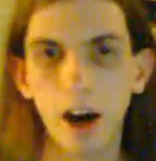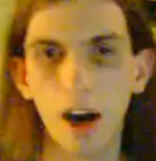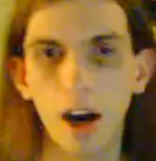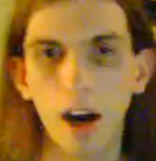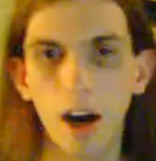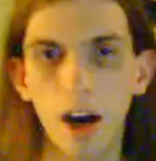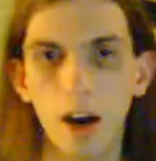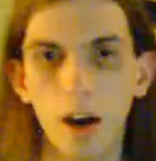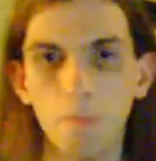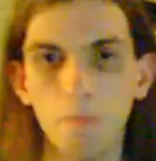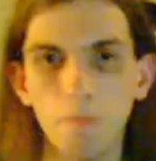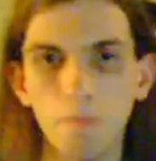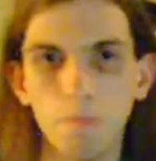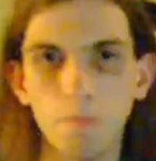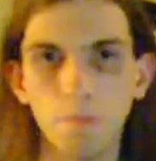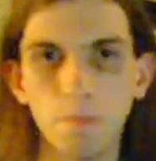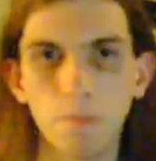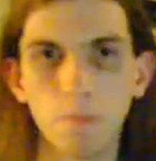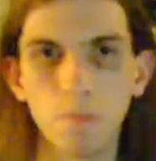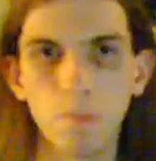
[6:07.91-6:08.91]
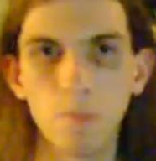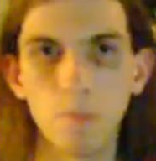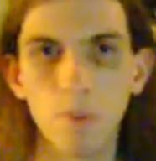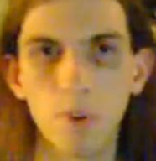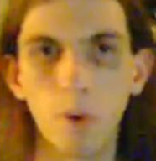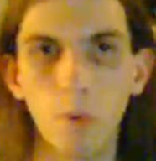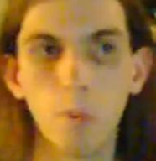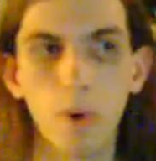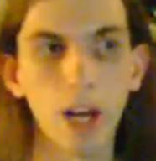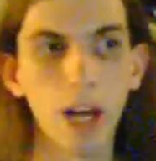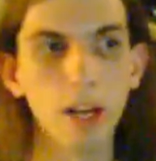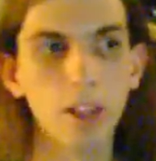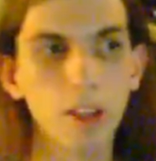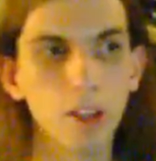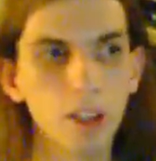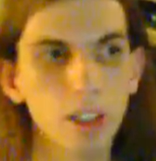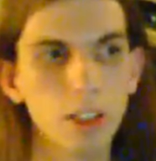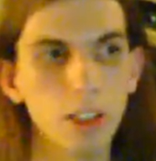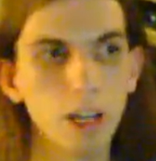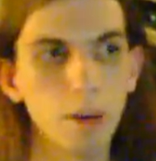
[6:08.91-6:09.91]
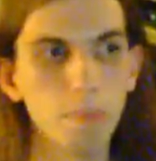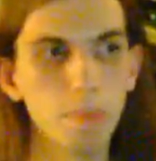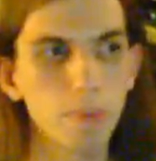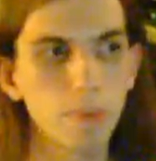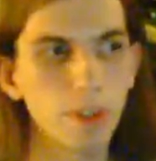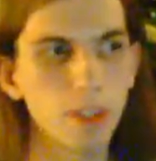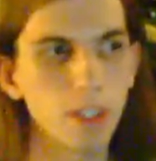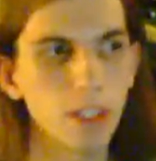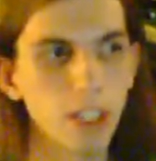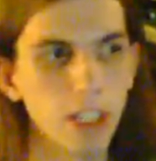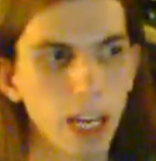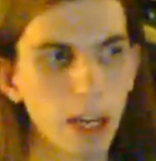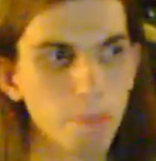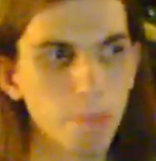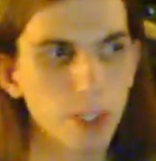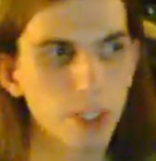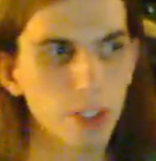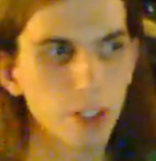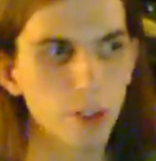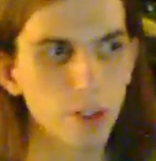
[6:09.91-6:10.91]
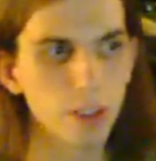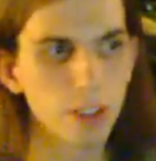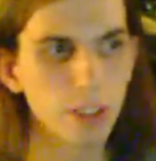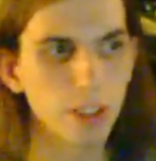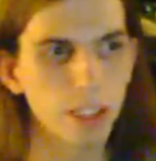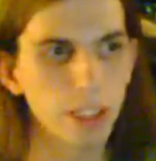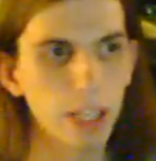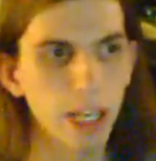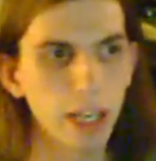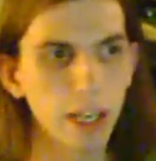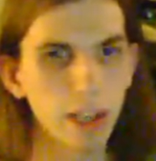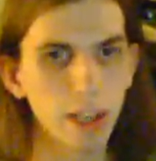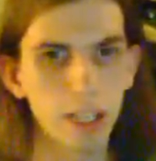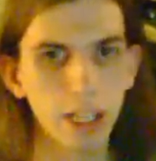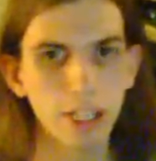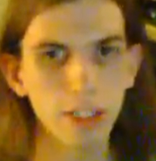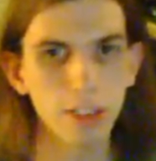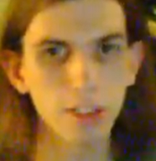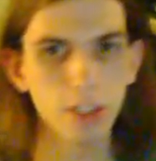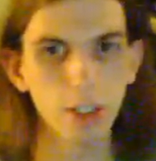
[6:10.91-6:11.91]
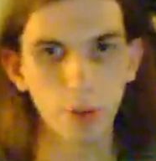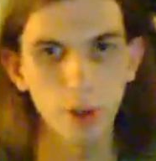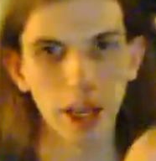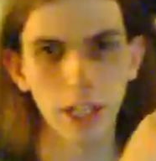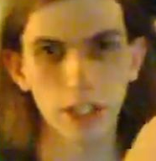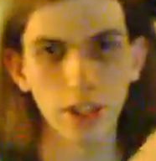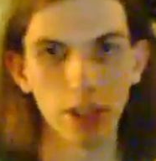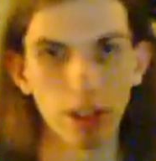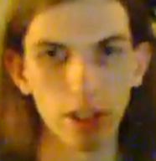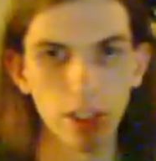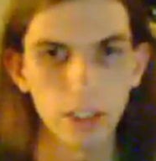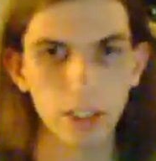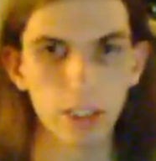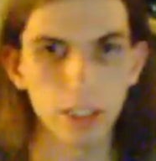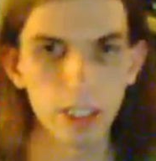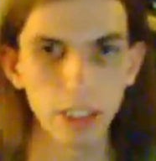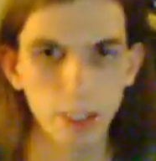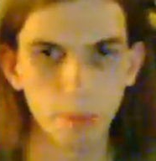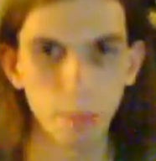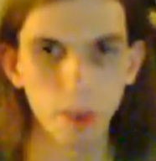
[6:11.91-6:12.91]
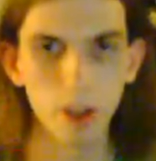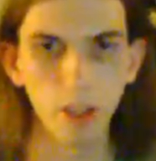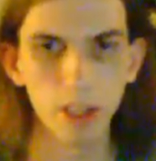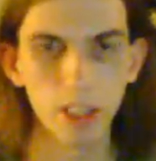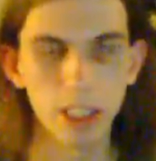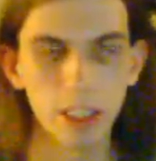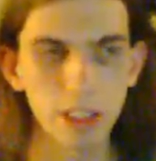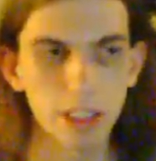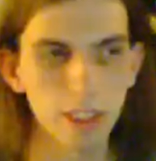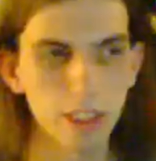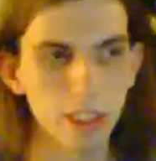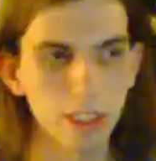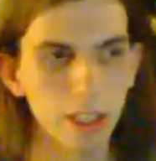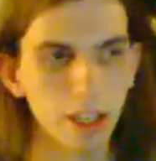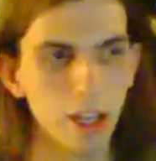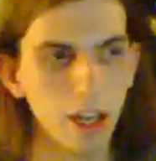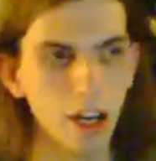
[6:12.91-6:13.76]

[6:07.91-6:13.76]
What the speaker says: when I looked up the episodes to get a list so I could see them all listed,